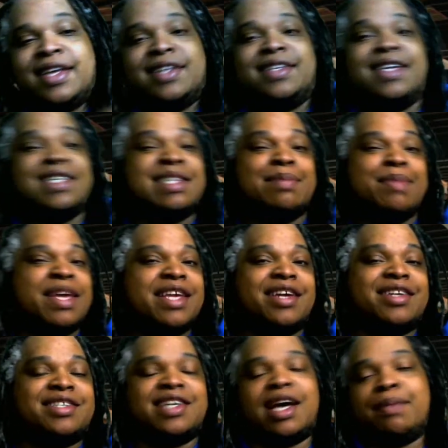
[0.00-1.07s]
doesn't mean your
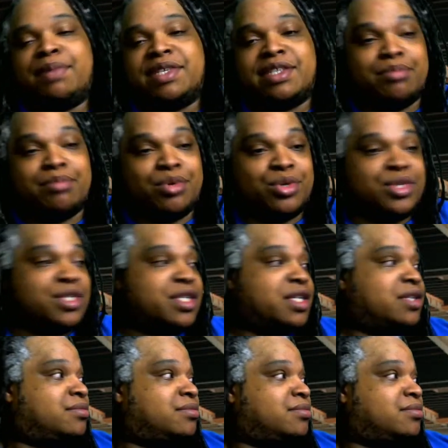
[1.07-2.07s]
job isn't bullshit.